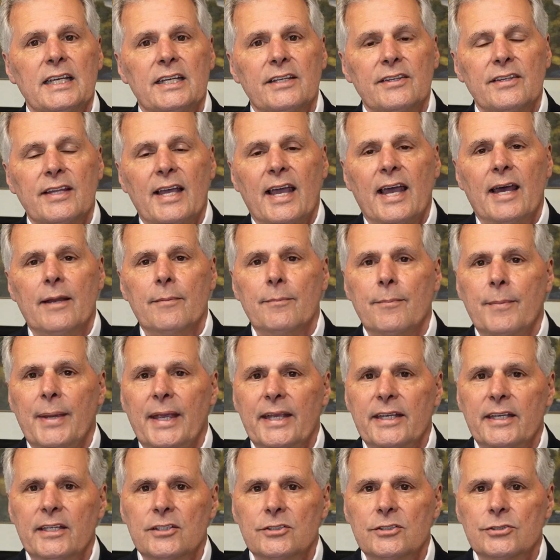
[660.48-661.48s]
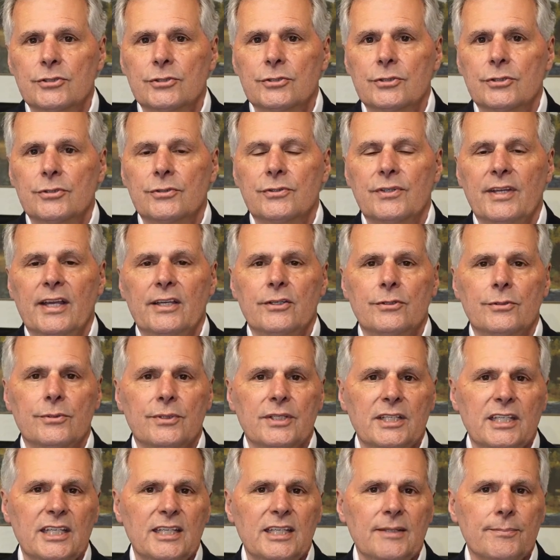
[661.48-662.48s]
in that making sure that you
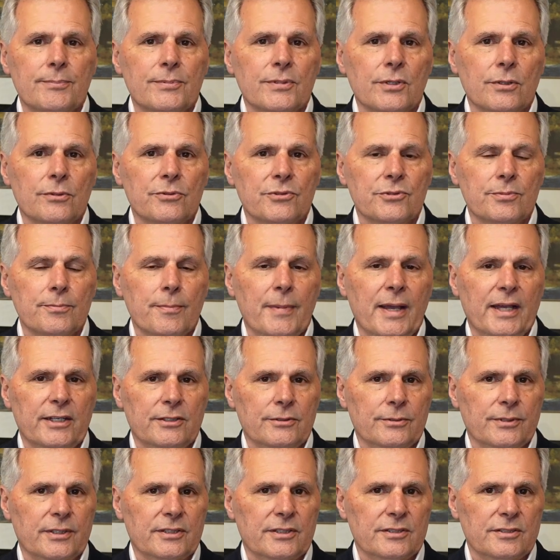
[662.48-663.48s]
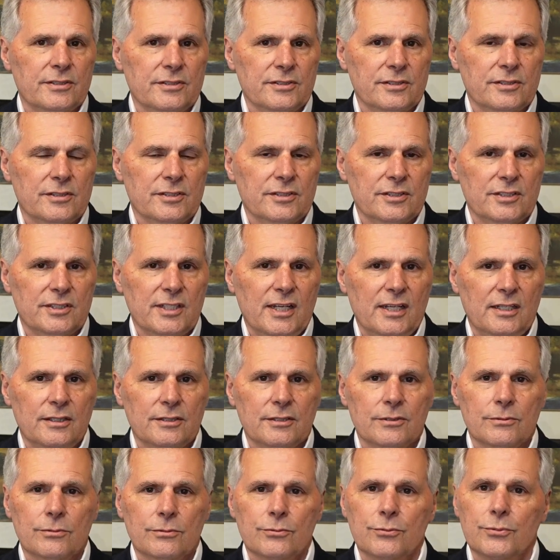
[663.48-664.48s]
keep those metrics as a
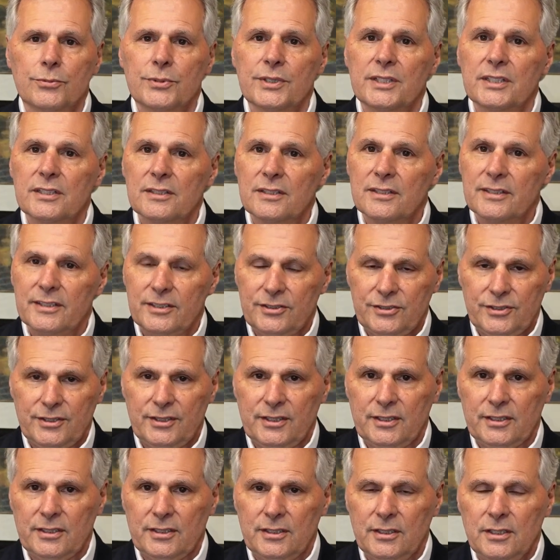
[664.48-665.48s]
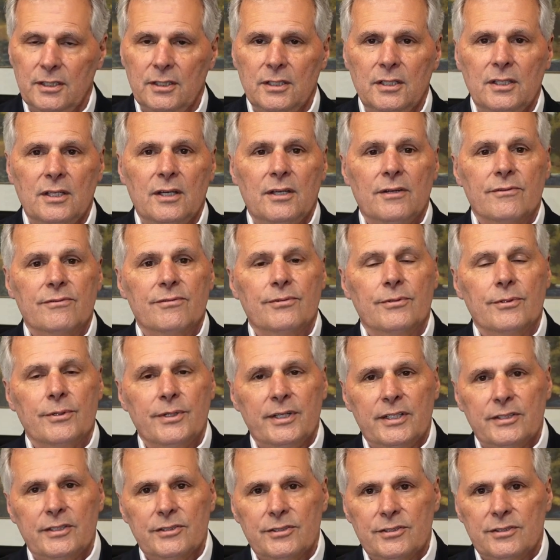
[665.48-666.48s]
seller realistic.
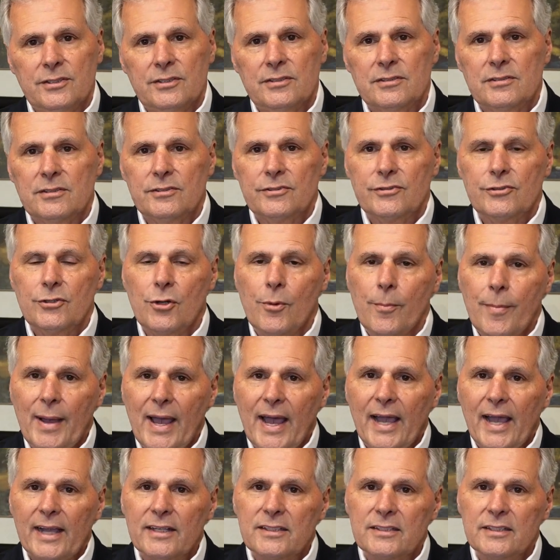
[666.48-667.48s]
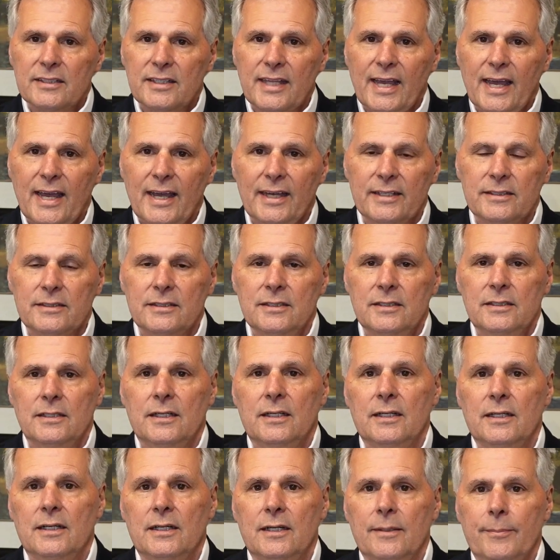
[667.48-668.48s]
For instance, let's go back to that
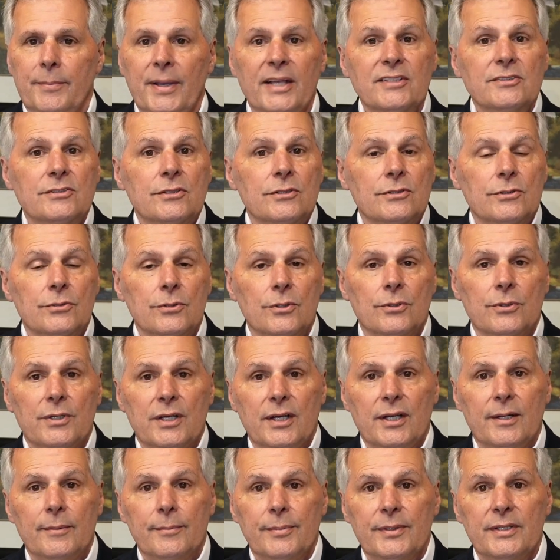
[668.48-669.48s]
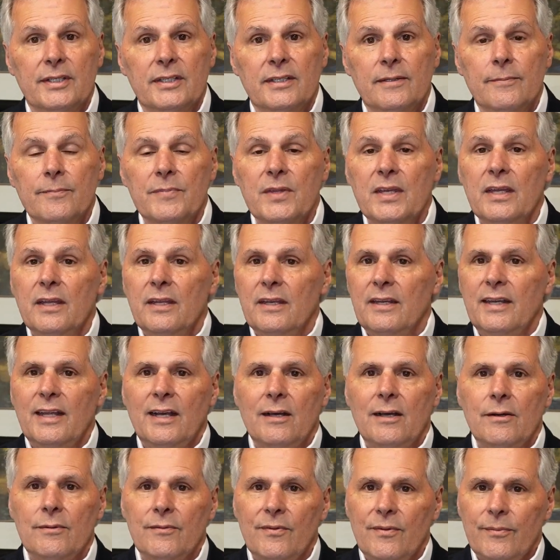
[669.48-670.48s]
uh, pest control company.
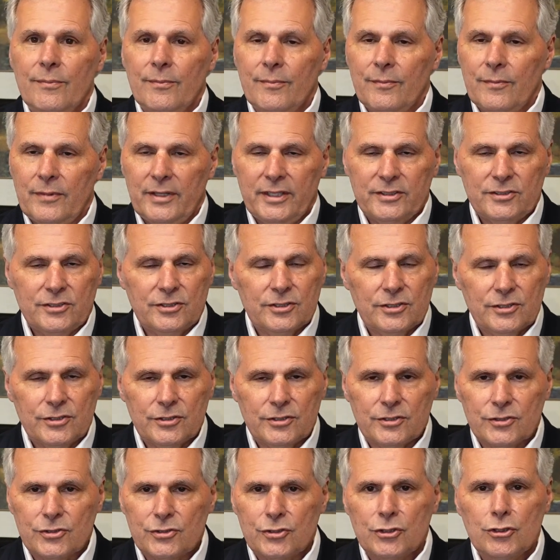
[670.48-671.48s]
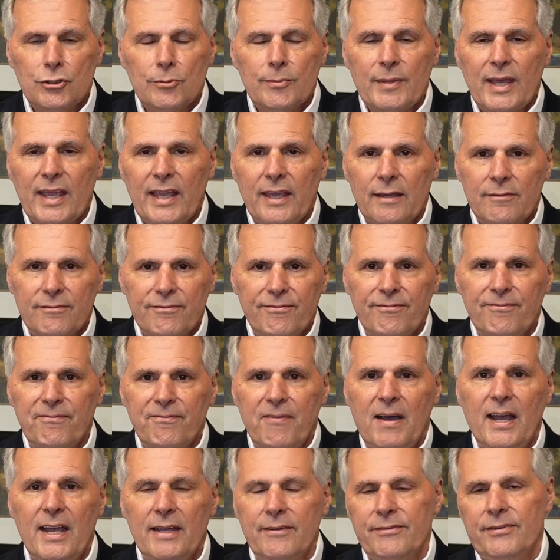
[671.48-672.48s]
Now, let's just assume they had
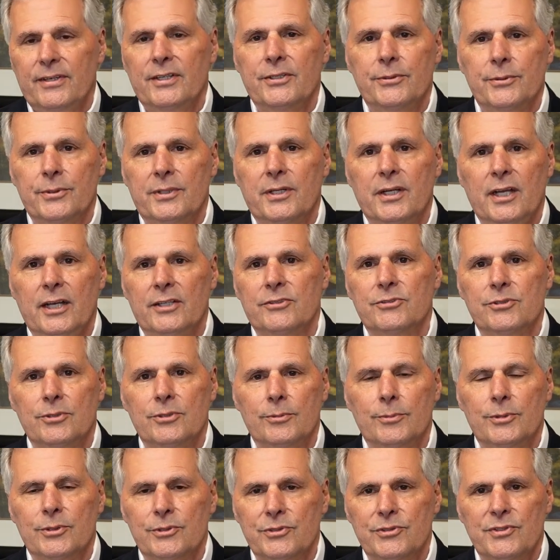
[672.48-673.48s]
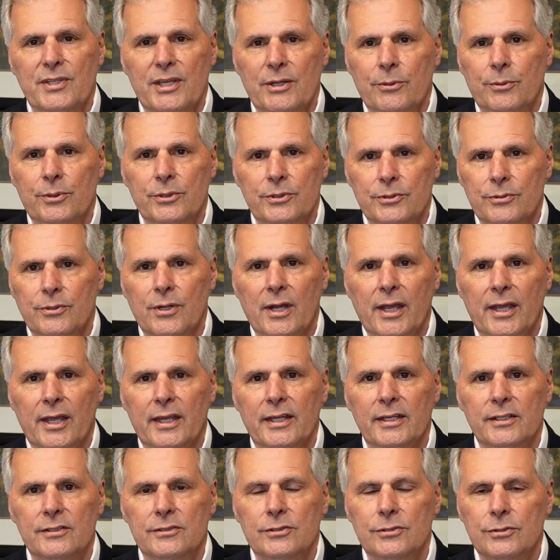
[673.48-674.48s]
500 customers they were
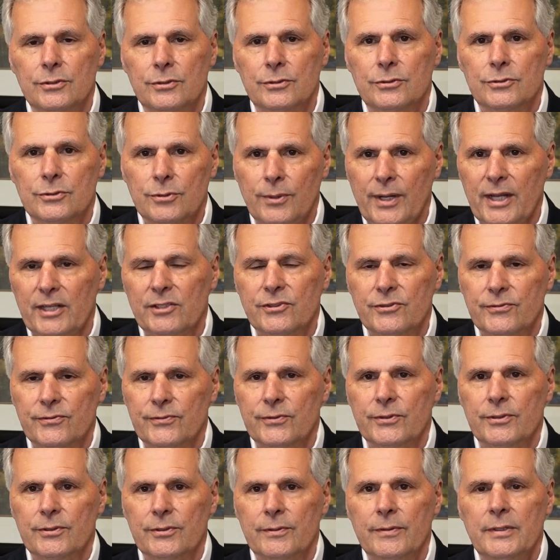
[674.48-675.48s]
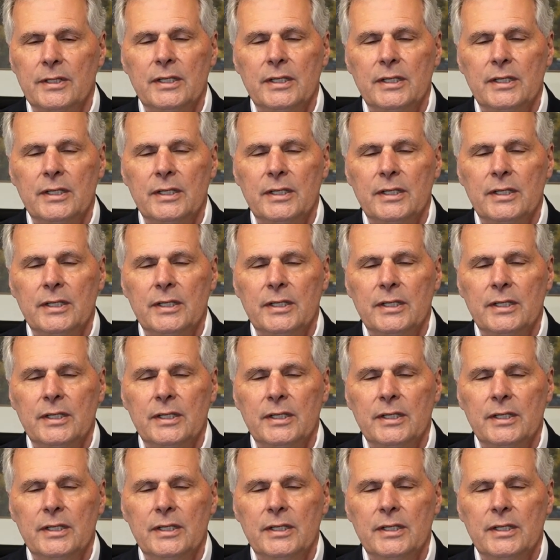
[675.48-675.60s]
trying to transfer.